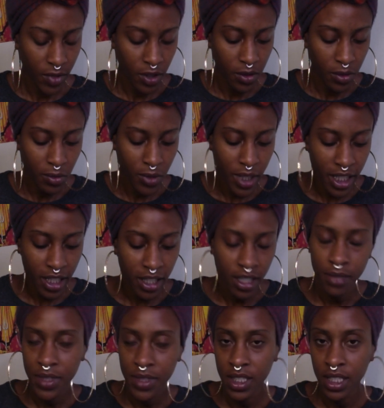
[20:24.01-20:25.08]
When it
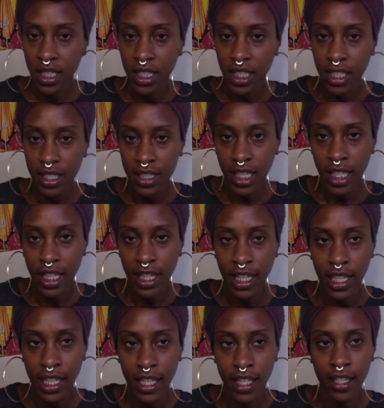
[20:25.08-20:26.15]
comes to things like
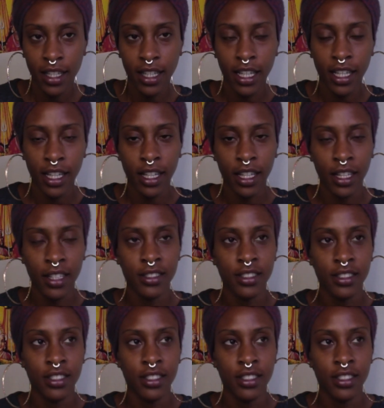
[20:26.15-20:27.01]
that, and